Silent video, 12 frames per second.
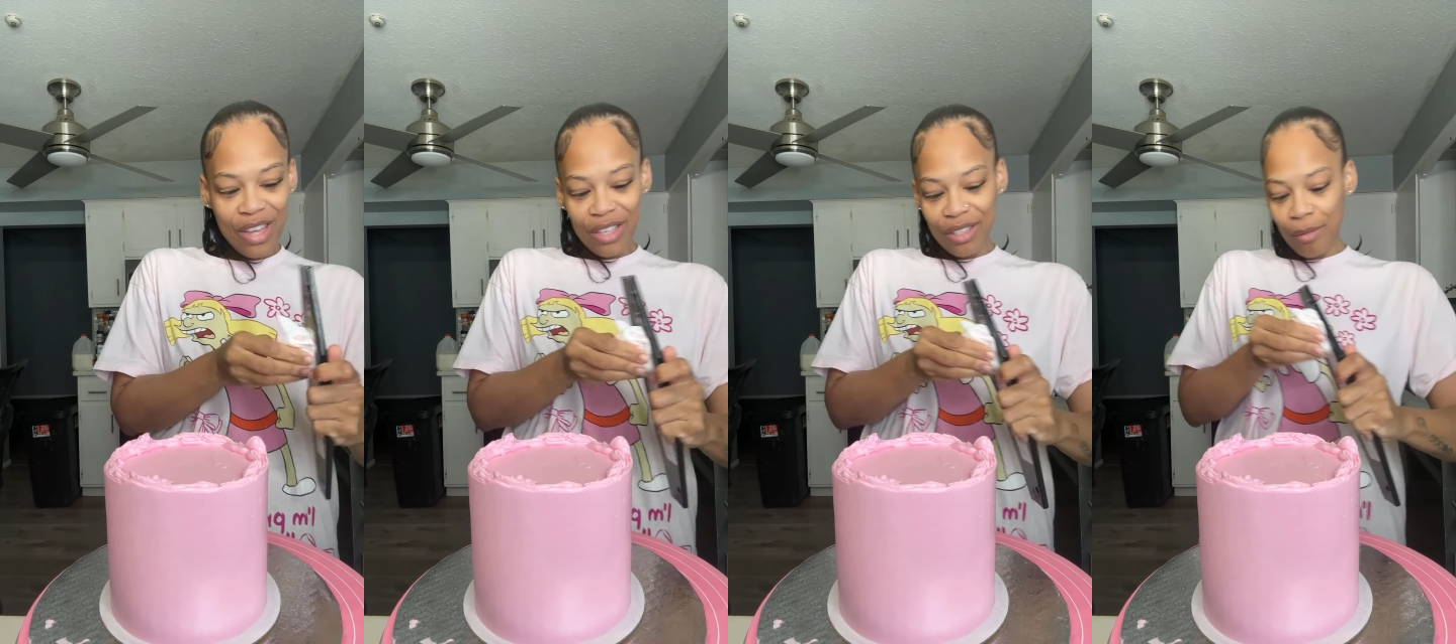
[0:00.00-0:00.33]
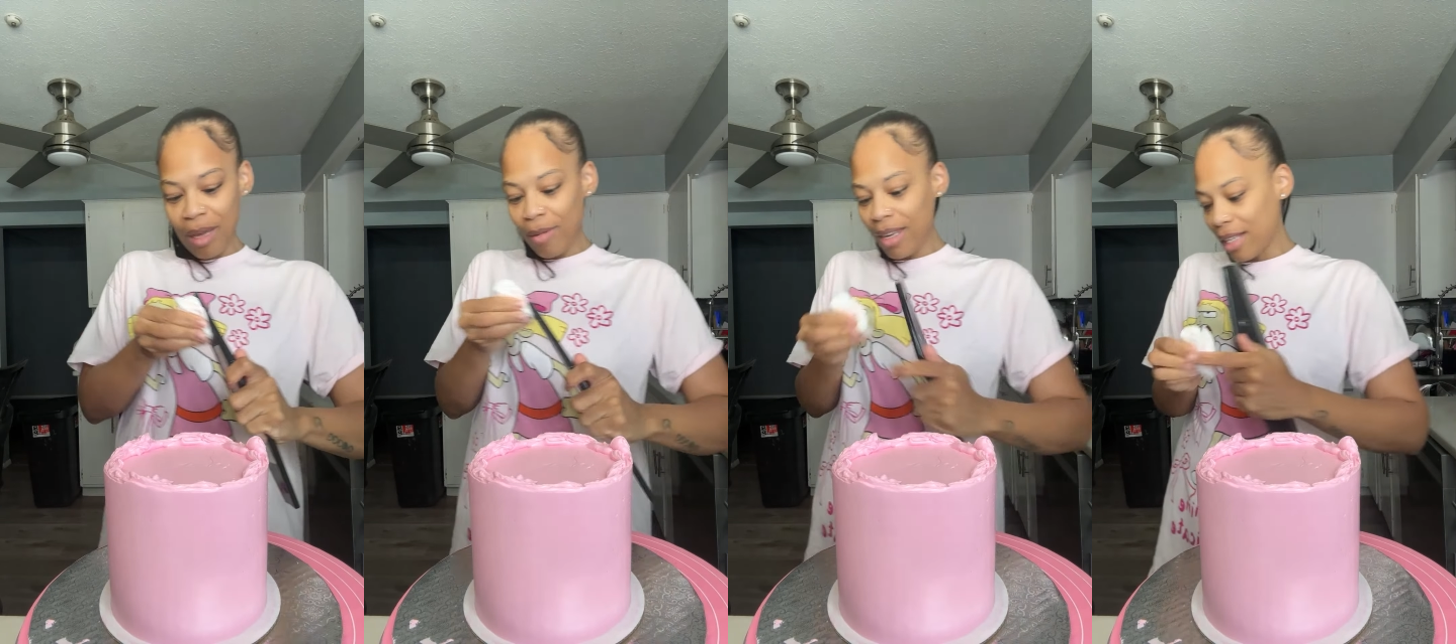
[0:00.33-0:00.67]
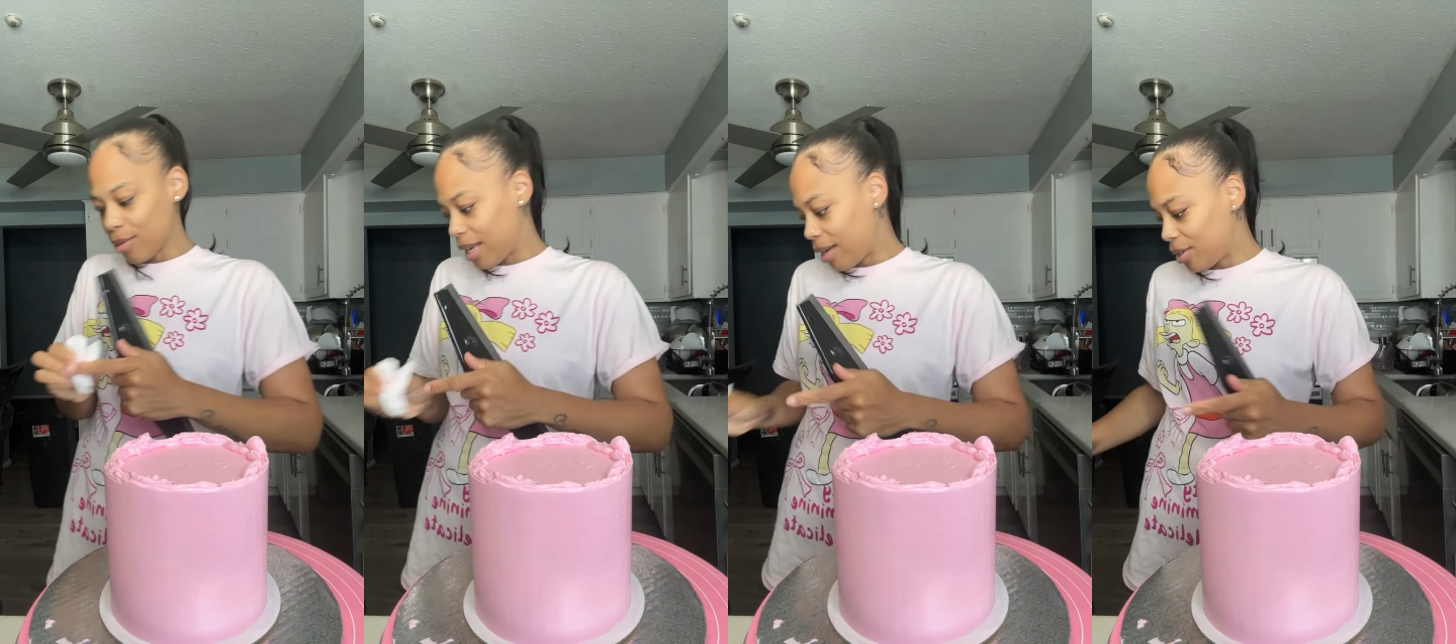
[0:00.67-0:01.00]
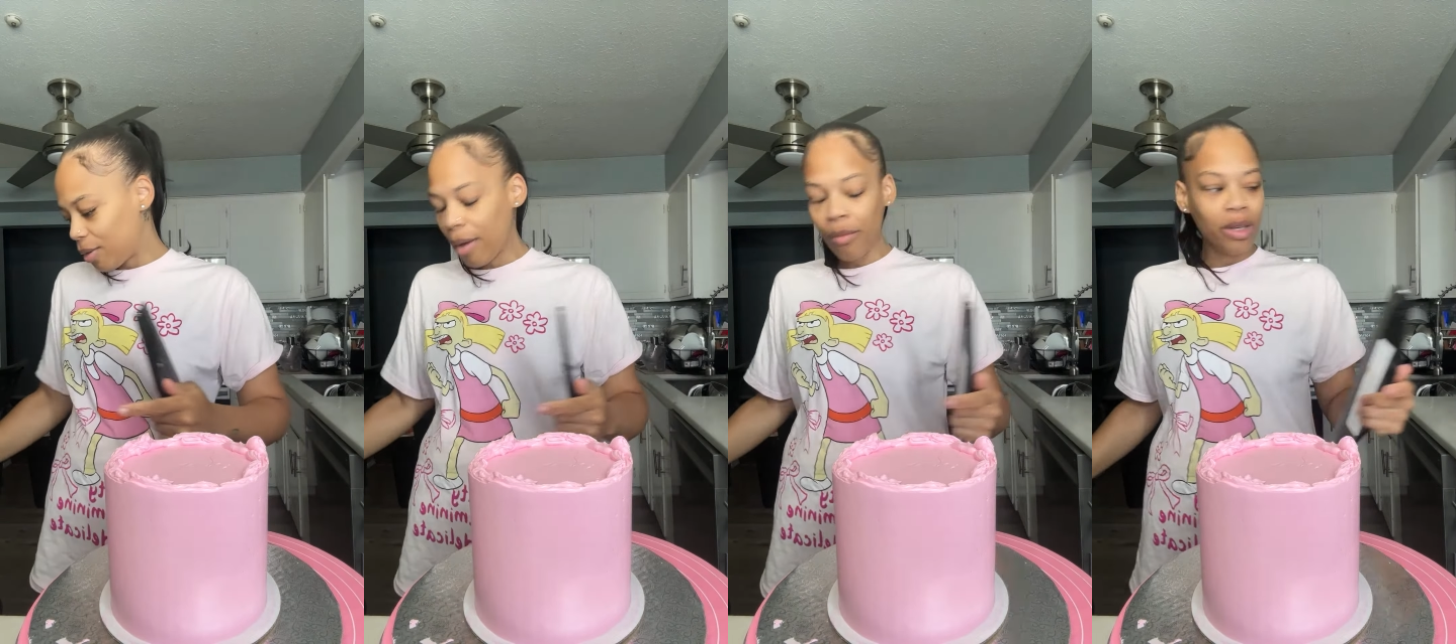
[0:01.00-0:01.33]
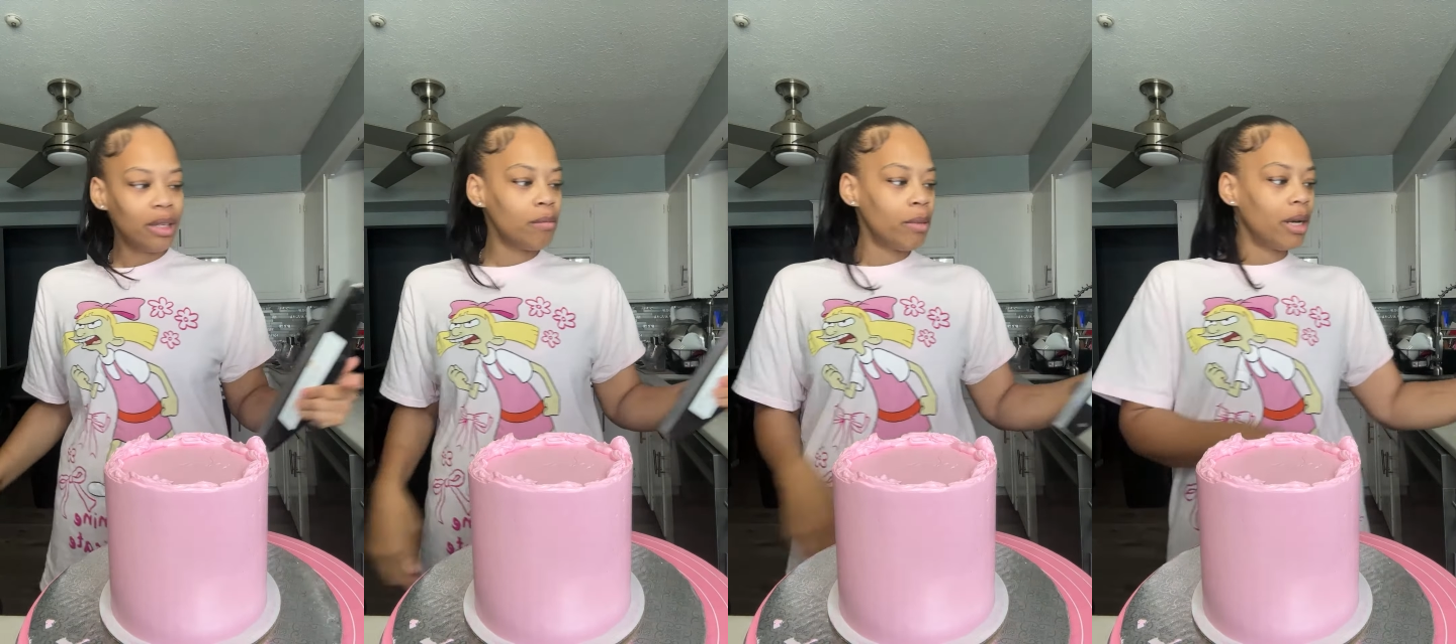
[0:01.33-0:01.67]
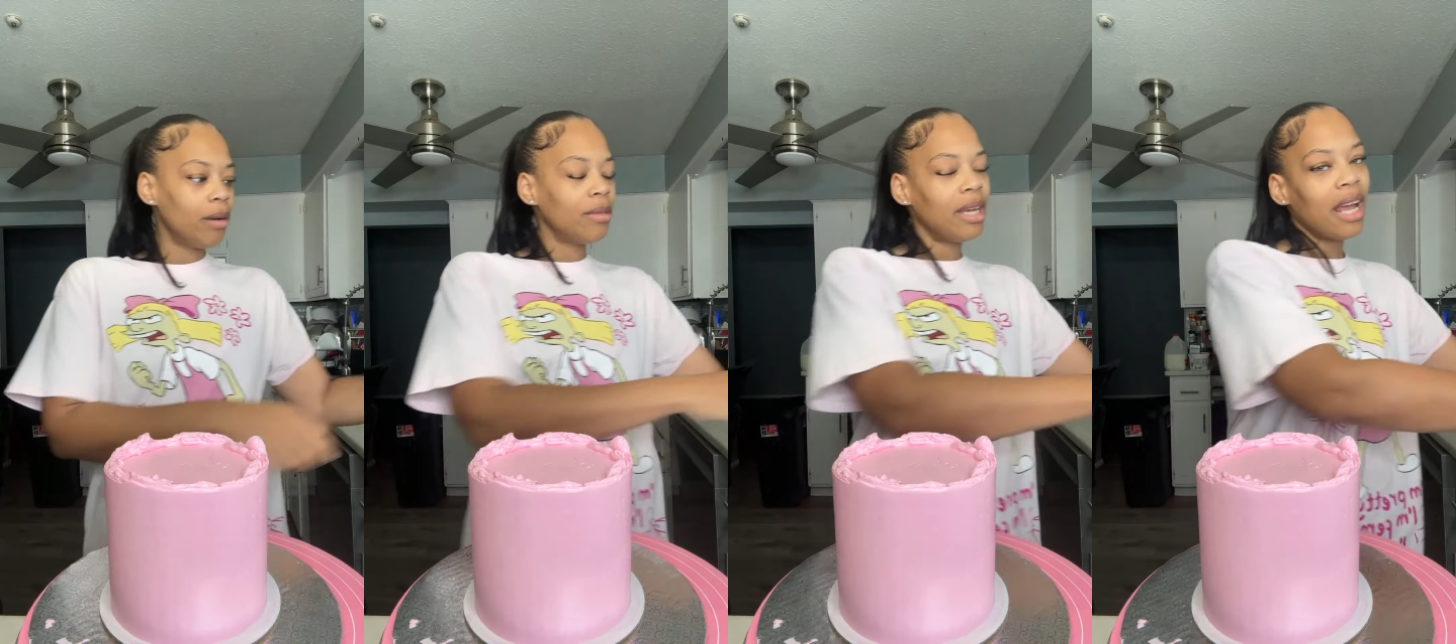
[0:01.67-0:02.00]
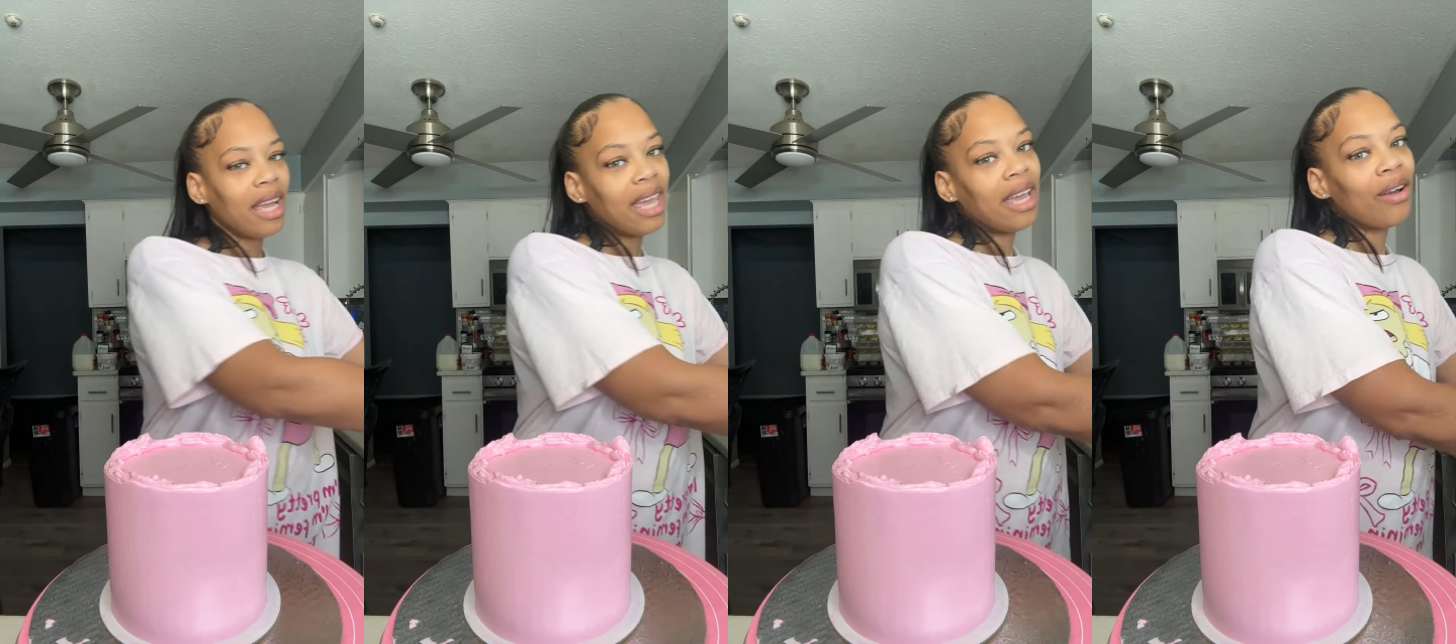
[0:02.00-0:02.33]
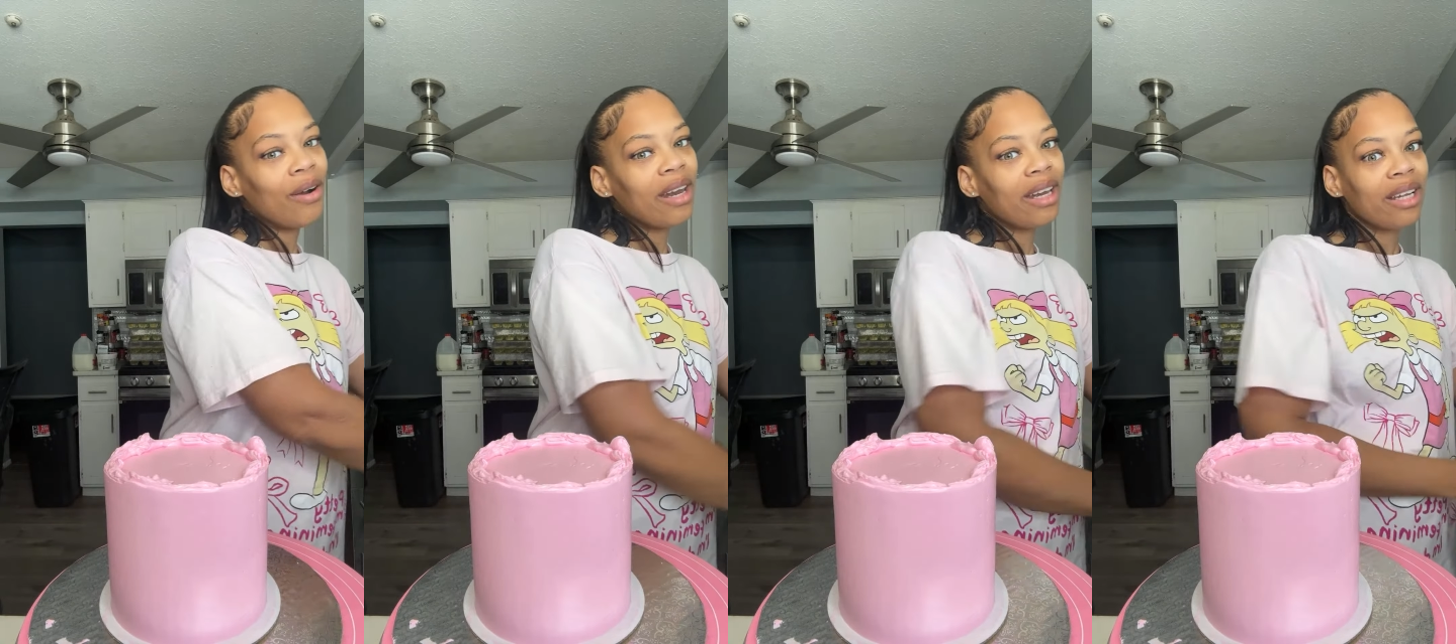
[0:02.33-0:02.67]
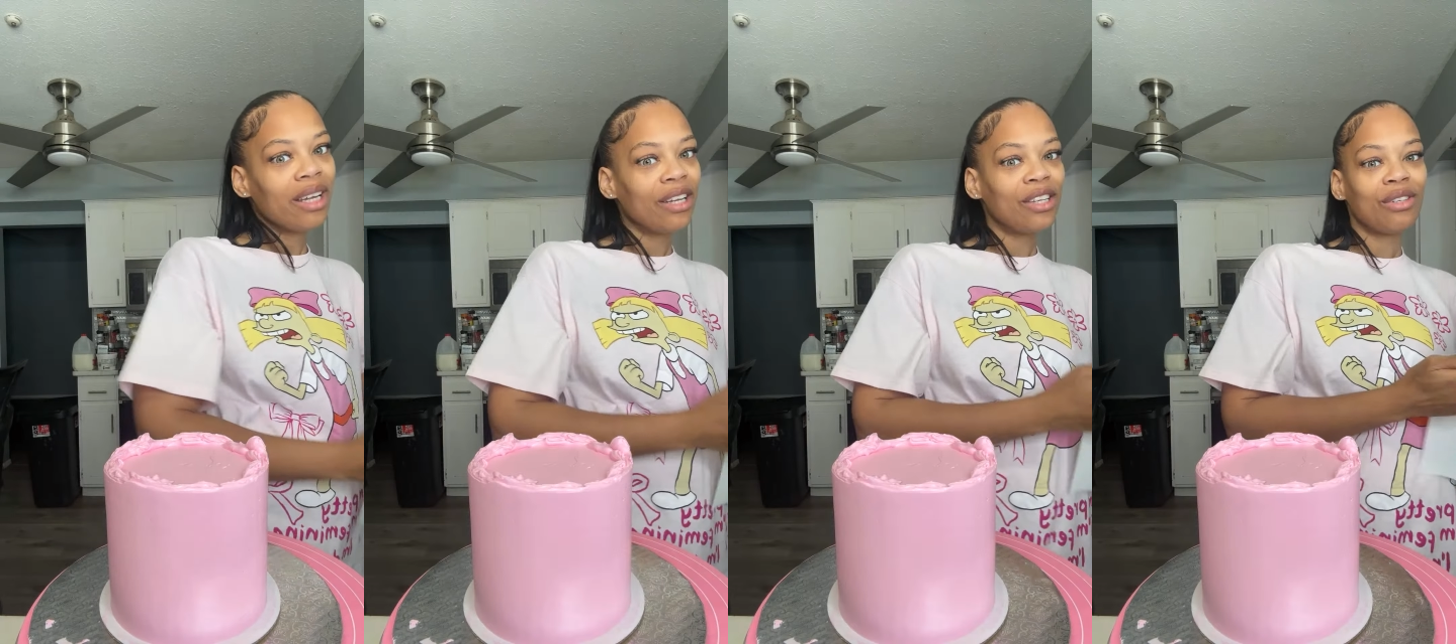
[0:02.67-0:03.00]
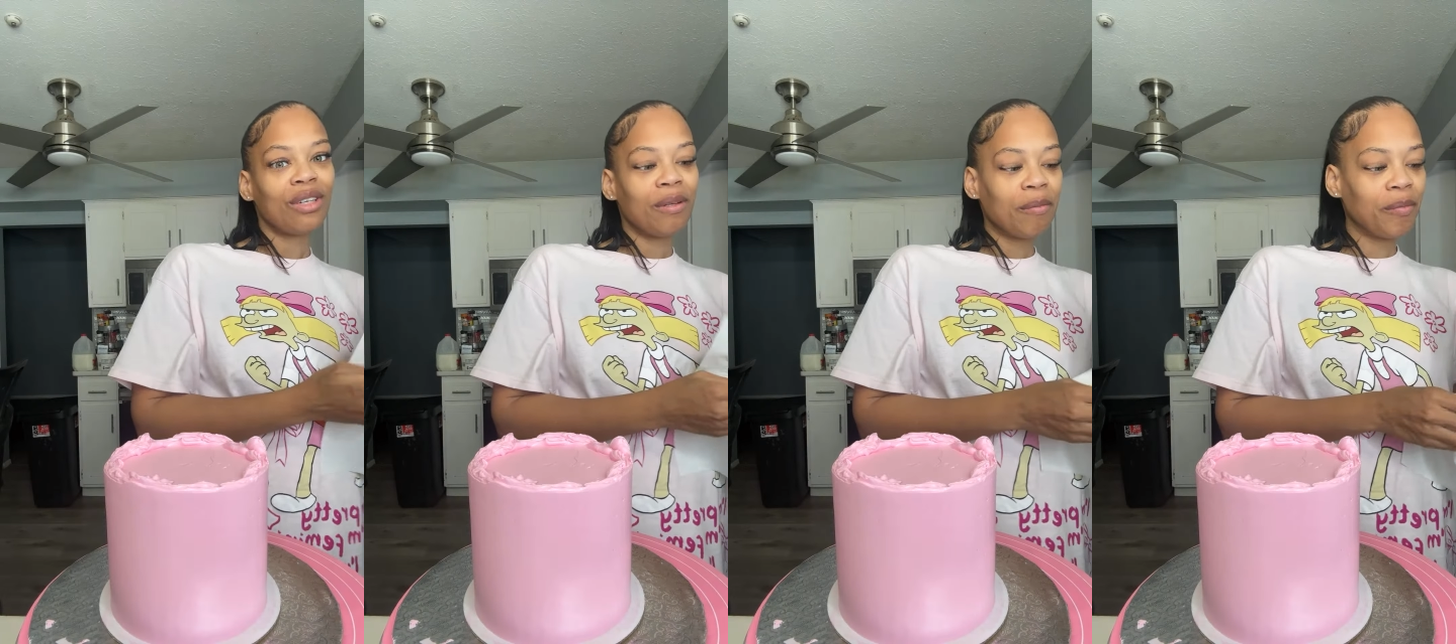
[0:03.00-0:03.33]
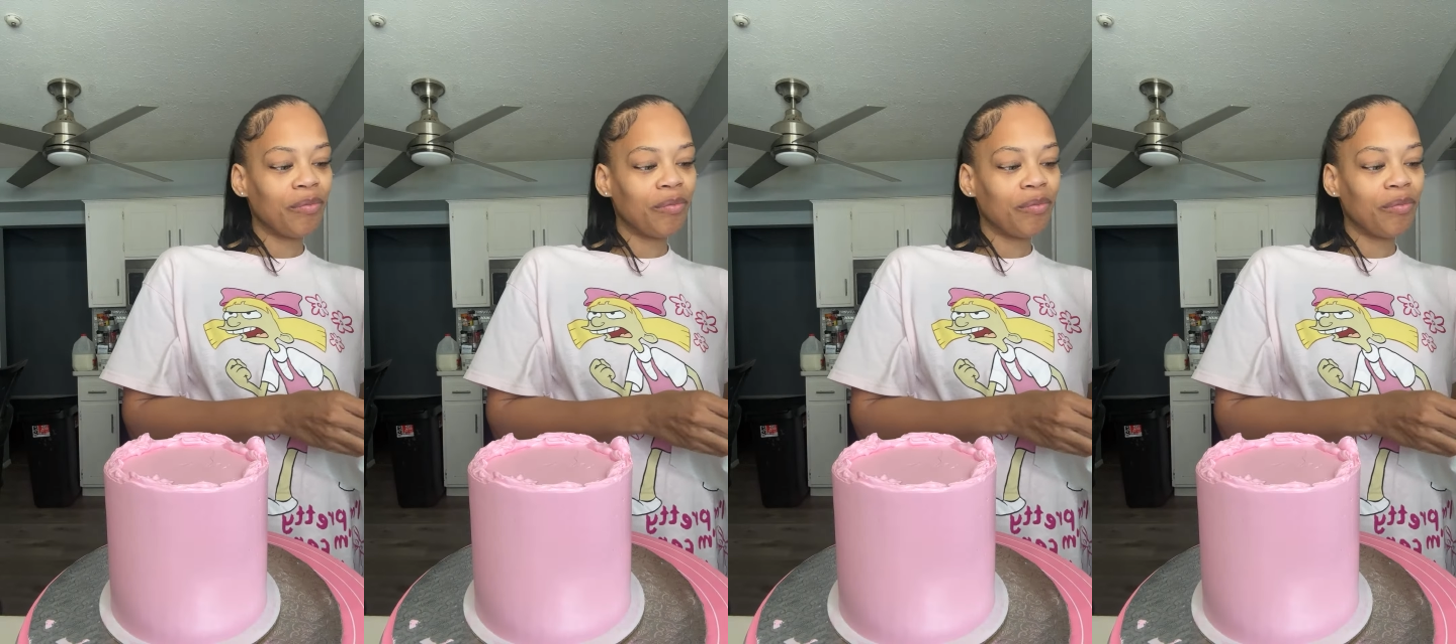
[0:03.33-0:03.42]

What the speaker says: So maybe that's what I do. I'm really bummed that I can't go out of the country,